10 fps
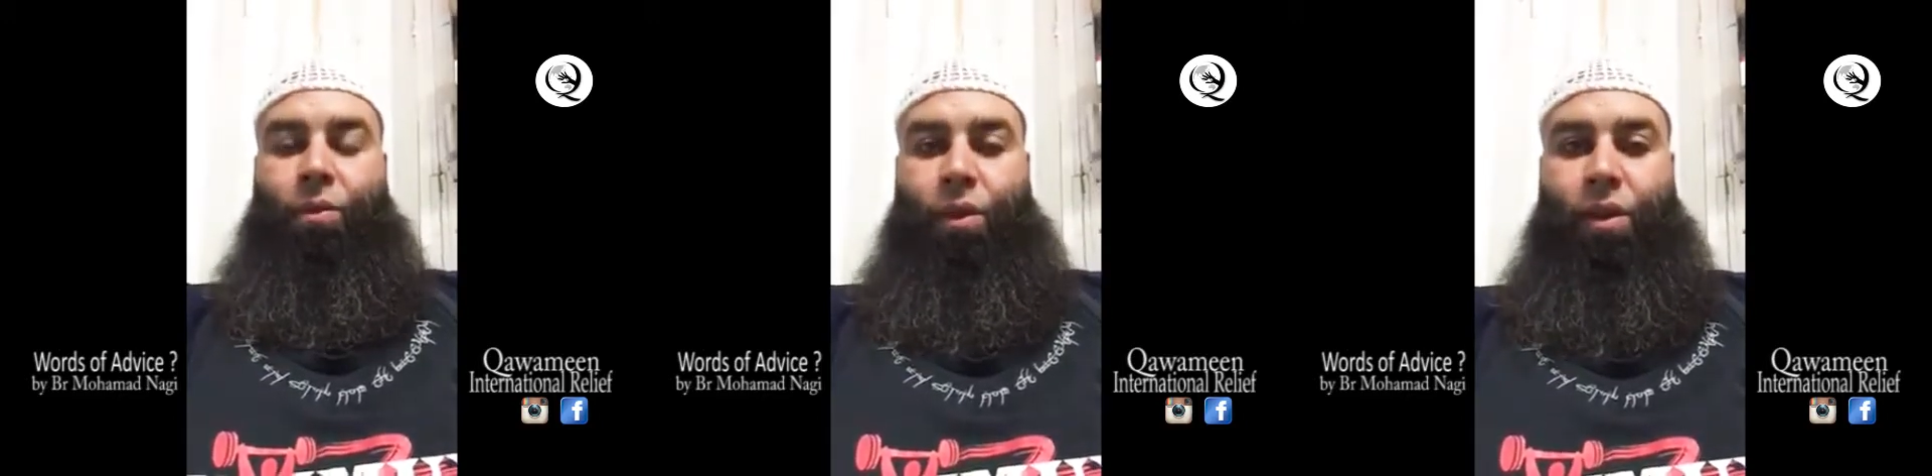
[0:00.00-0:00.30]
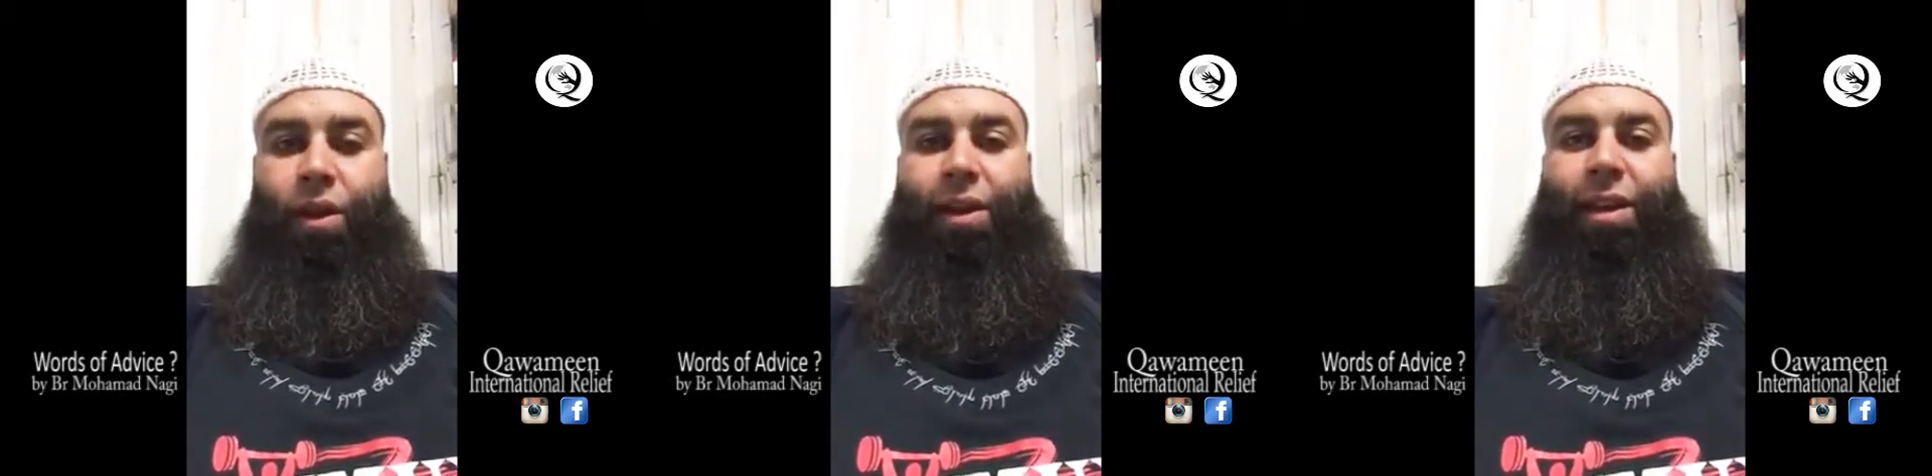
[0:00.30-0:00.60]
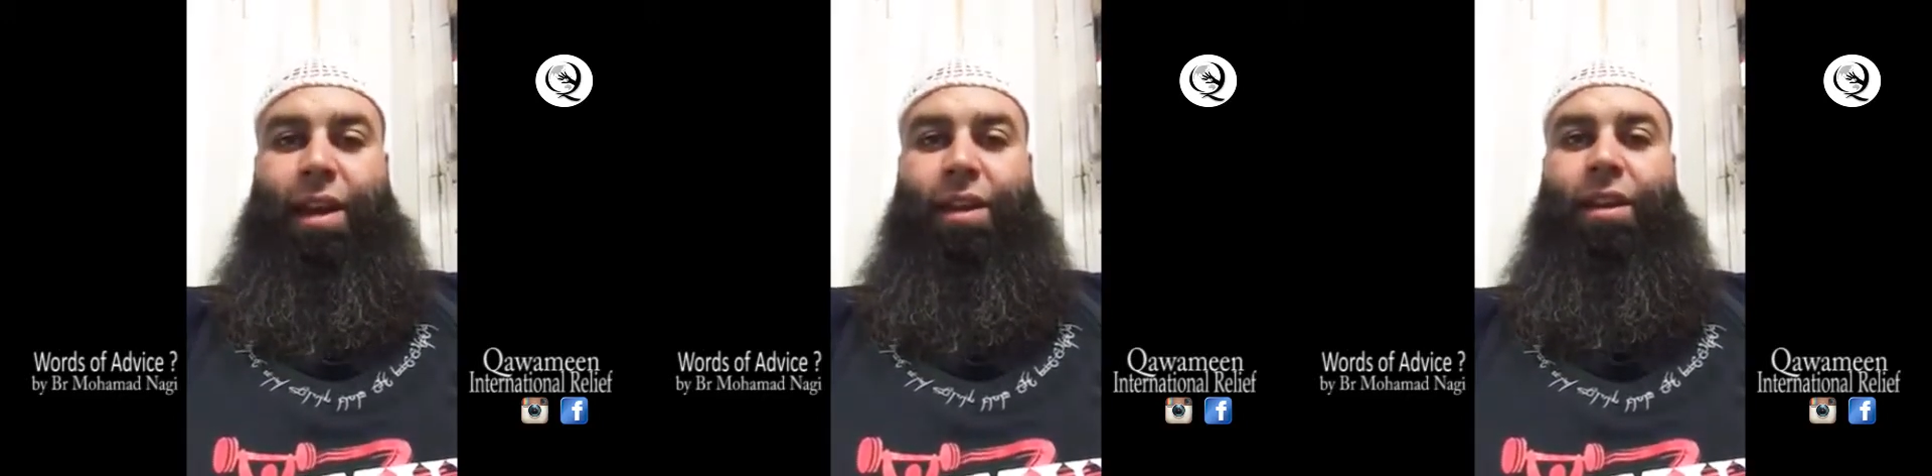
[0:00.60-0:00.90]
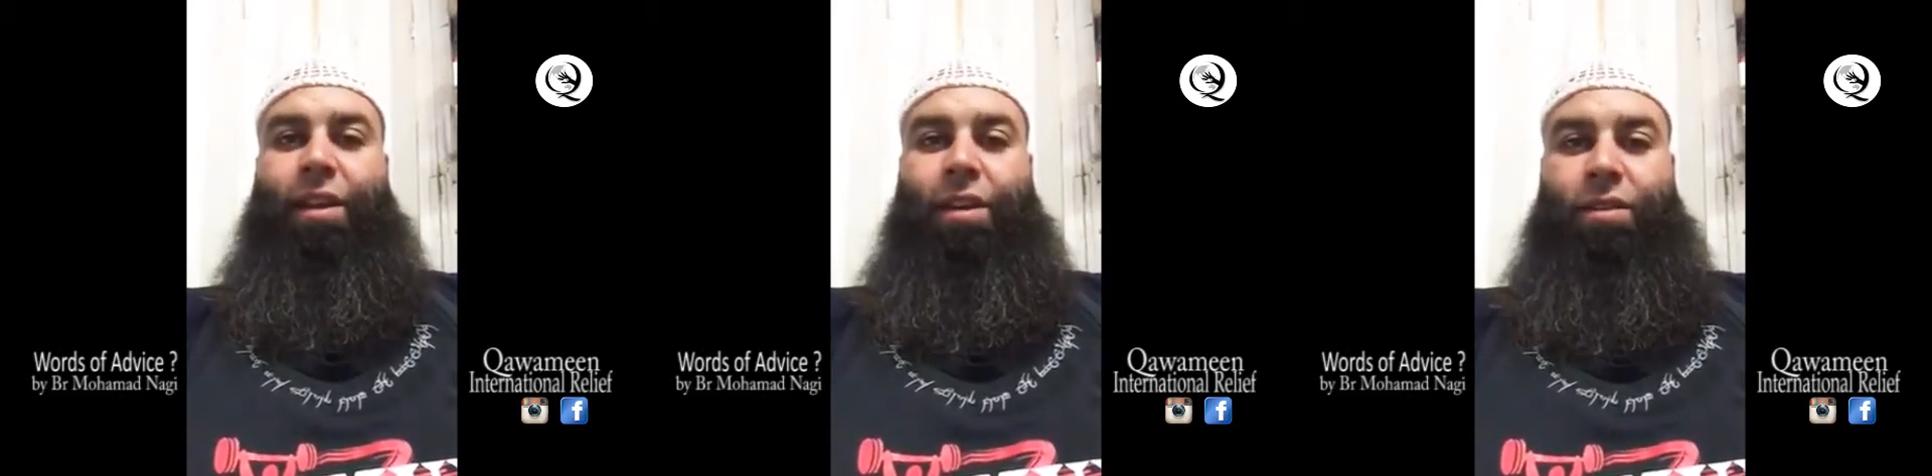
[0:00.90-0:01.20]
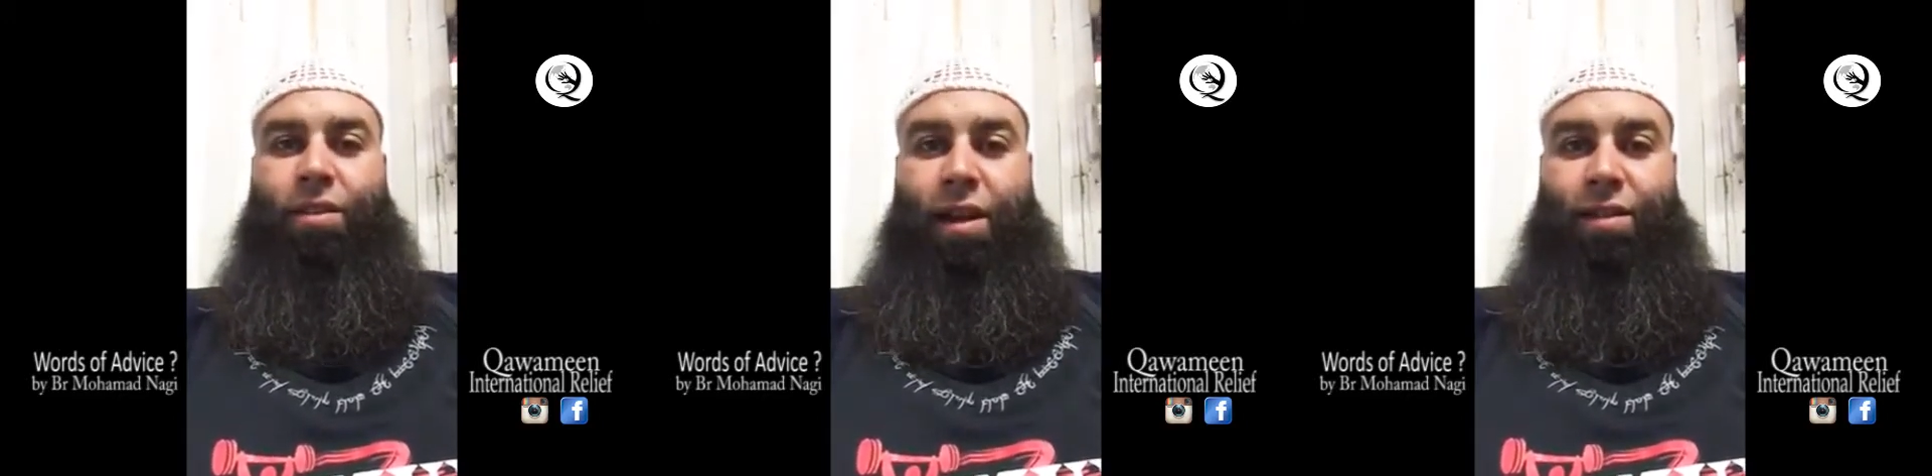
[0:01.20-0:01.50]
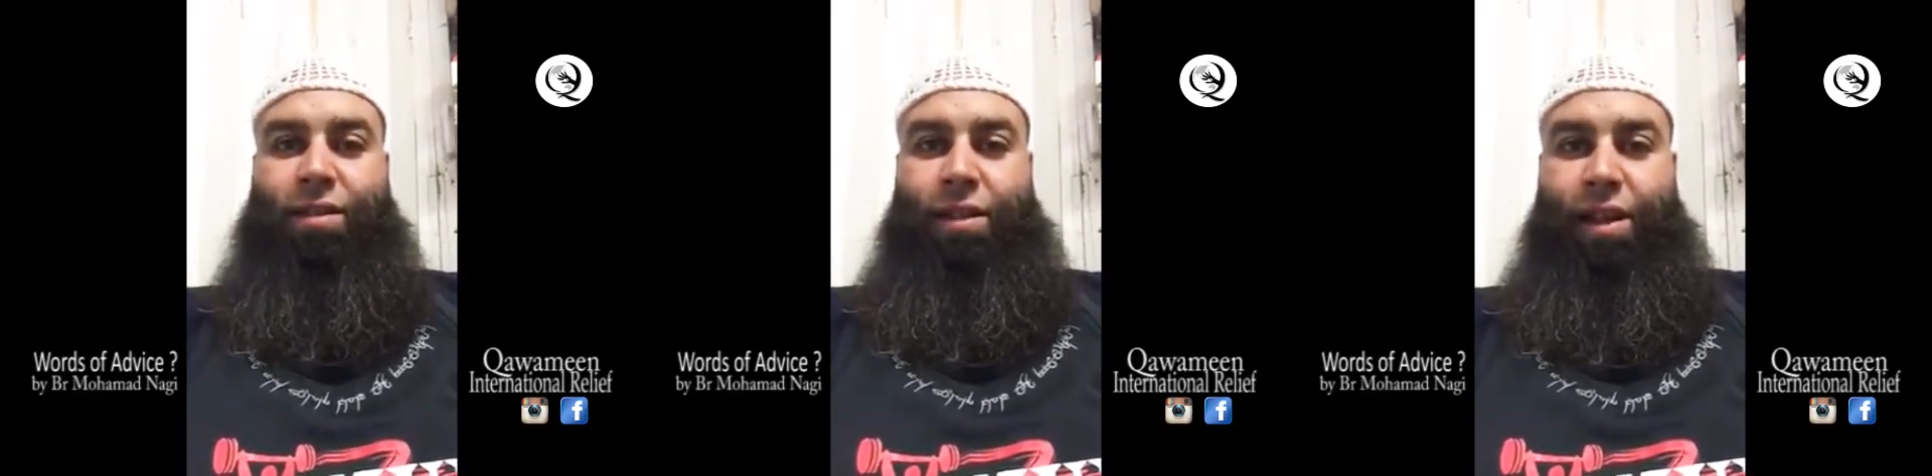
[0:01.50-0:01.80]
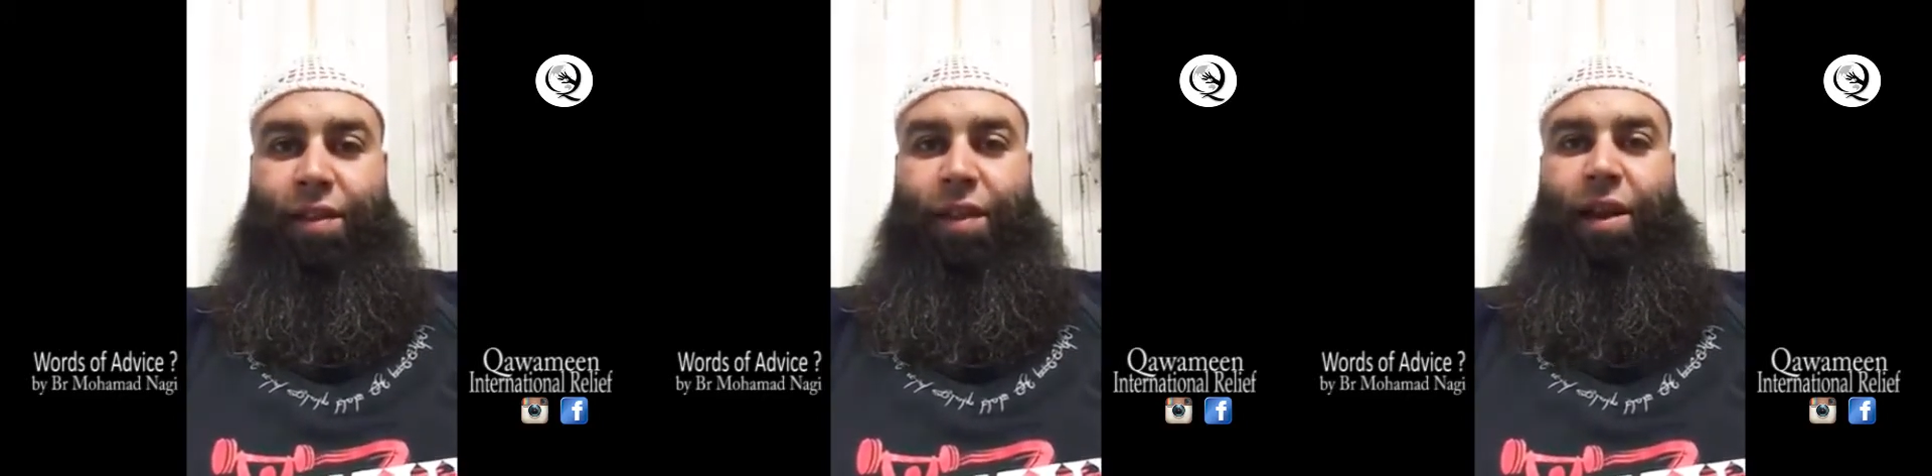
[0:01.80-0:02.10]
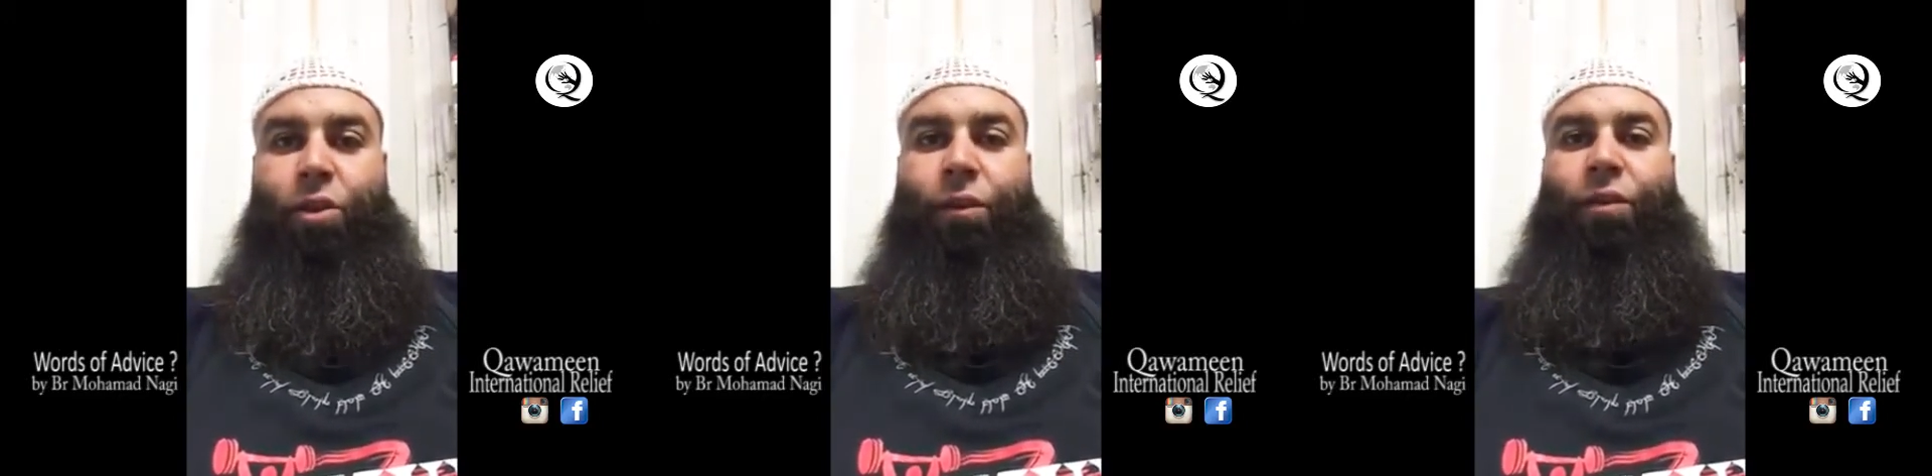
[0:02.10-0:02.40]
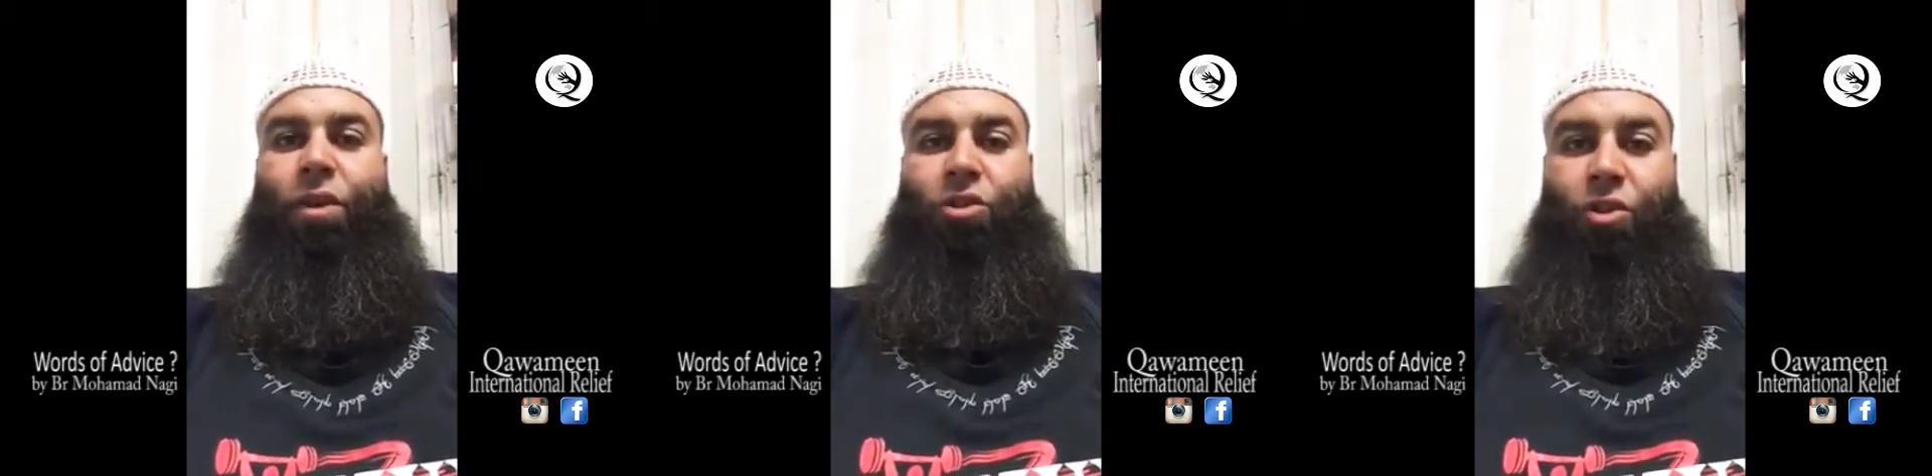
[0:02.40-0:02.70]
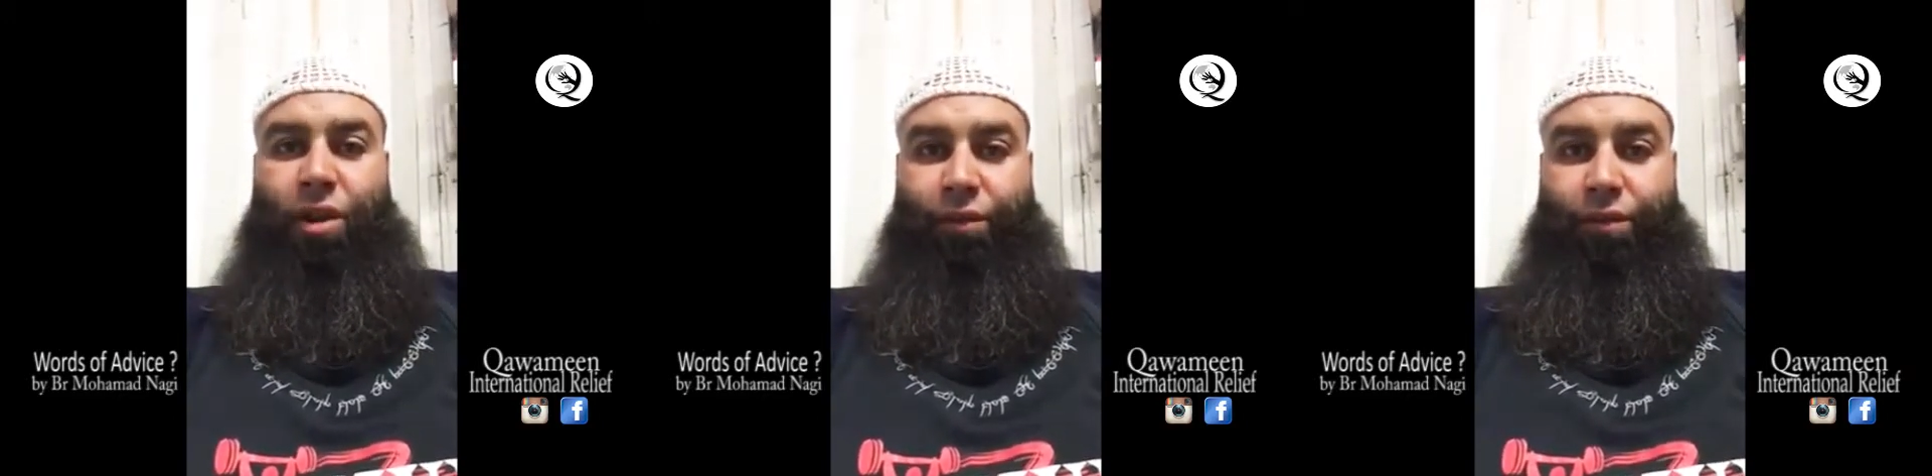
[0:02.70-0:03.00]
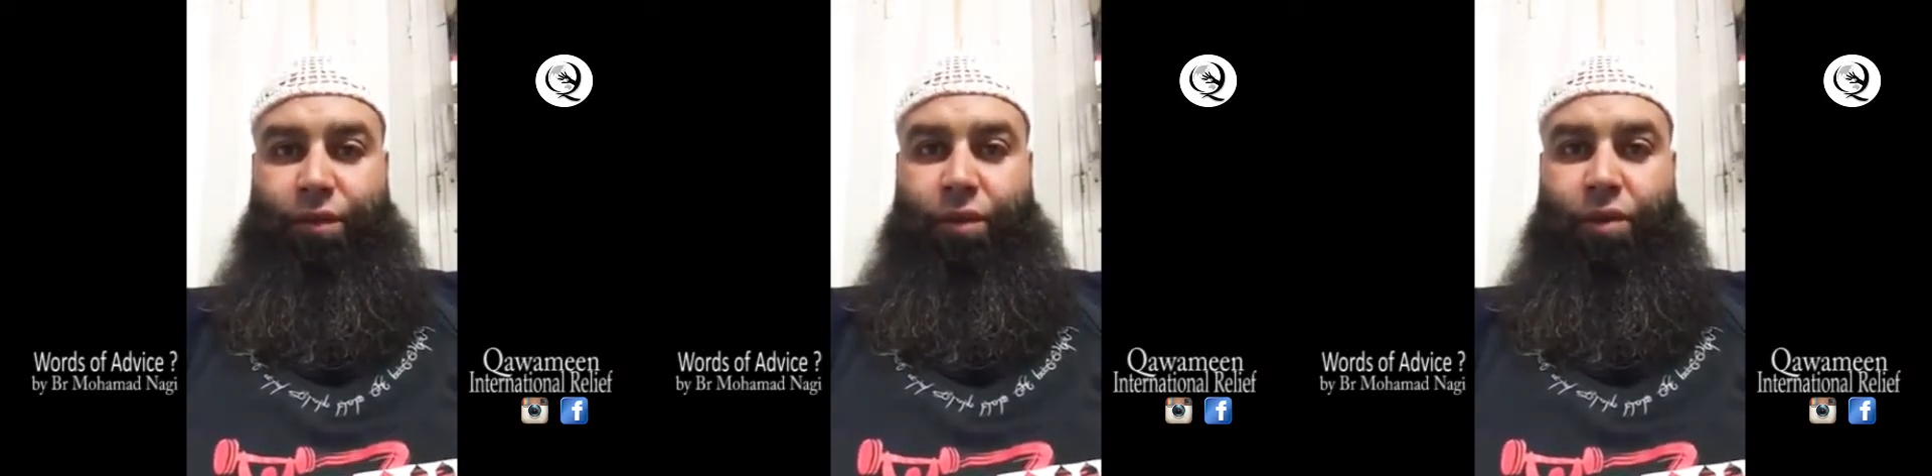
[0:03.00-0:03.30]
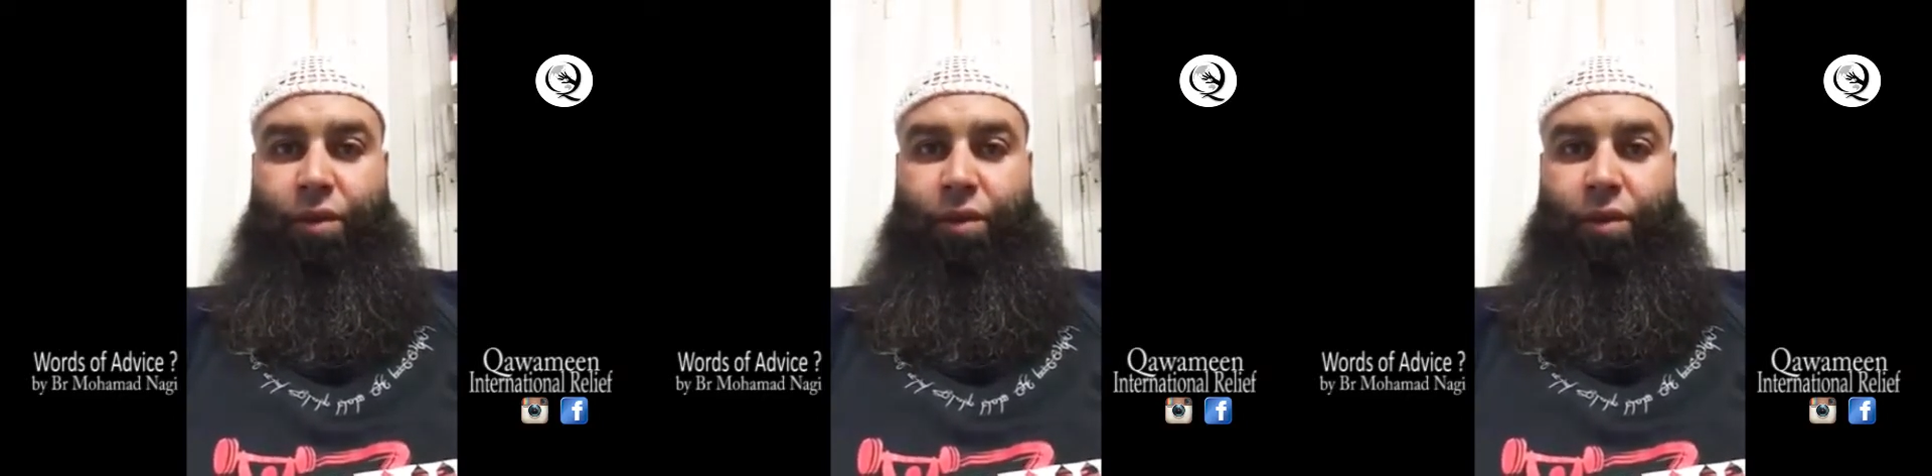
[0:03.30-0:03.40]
wallahi getting in the car together and going for a drive.